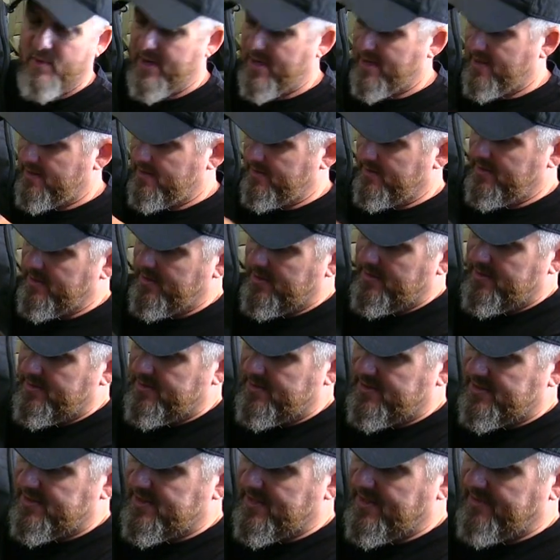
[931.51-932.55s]
wet,
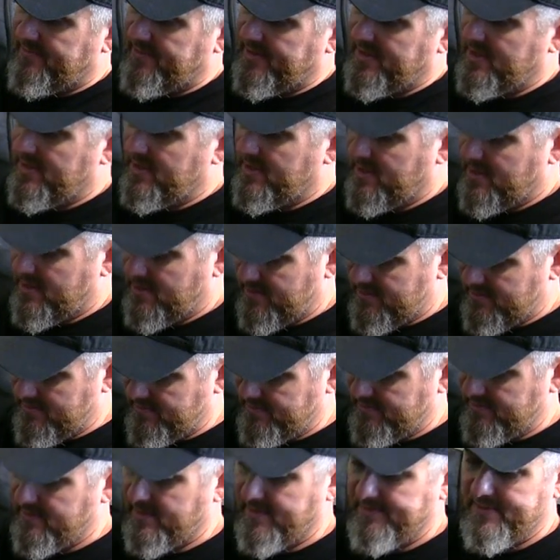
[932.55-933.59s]
stuff it in here.
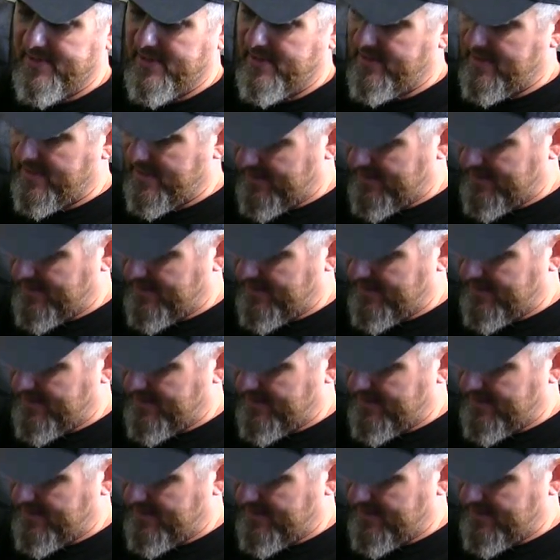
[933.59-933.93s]
I've done